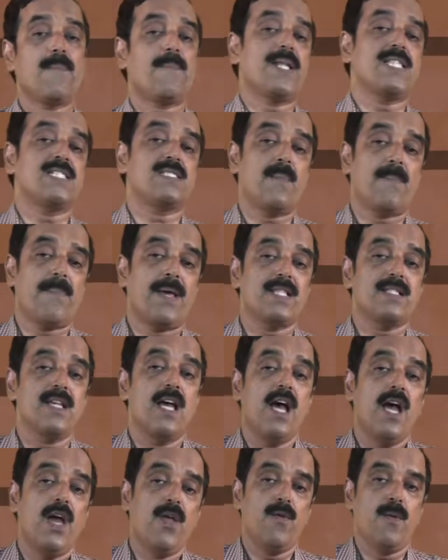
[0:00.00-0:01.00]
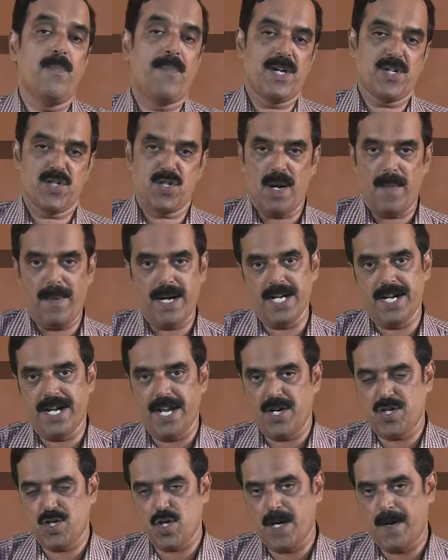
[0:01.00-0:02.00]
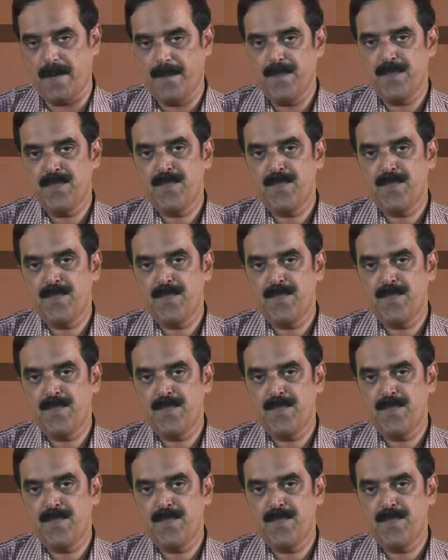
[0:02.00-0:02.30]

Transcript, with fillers: principles in Vipassana meditation.